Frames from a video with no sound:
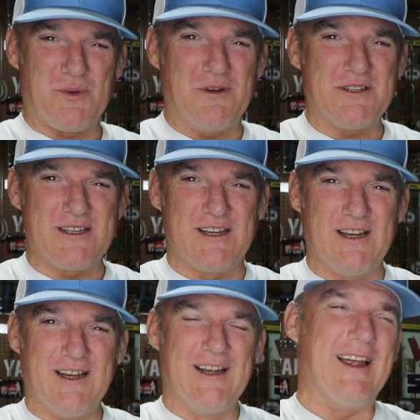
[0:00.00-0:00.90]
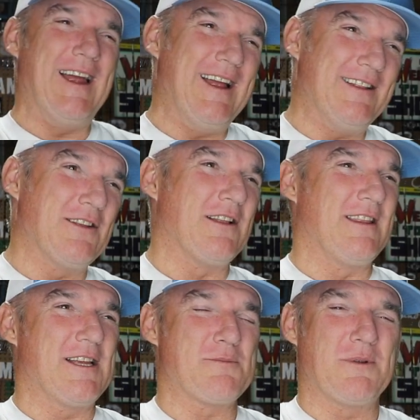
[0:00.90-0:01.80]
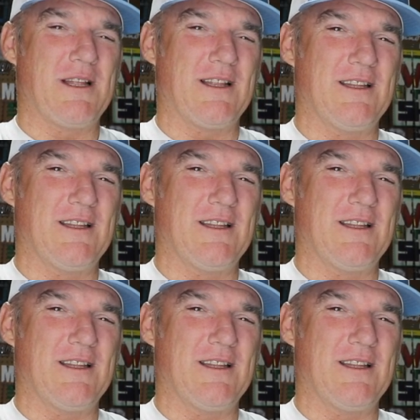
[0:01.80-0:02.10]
Prince. And last but not